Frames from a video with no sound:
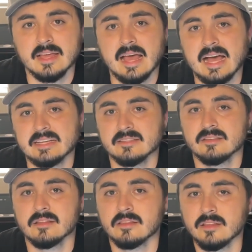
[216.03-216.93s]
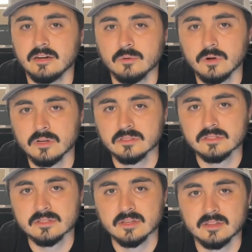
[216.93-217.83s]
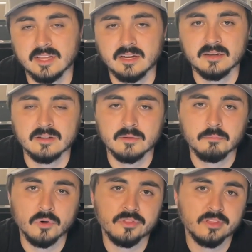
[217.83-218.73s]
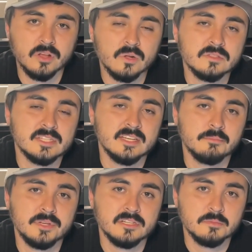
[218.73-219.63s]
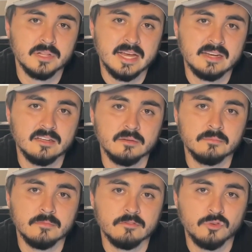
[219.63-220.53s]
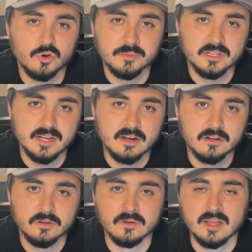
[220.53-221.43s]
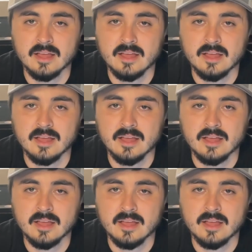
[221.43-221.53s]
has thinner walls than both the gold tip pierced platinum 4 mil arrow